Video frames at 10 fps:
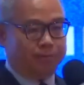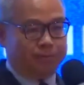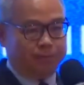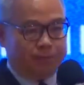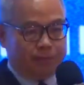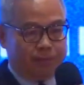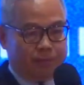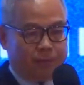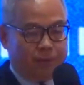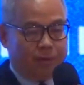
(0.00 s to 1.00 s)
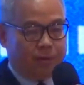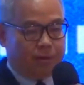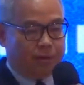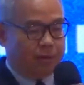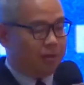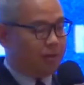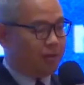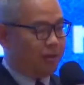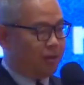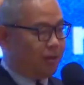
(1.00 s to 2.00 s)

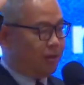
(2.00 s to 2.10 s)
Nothing is said.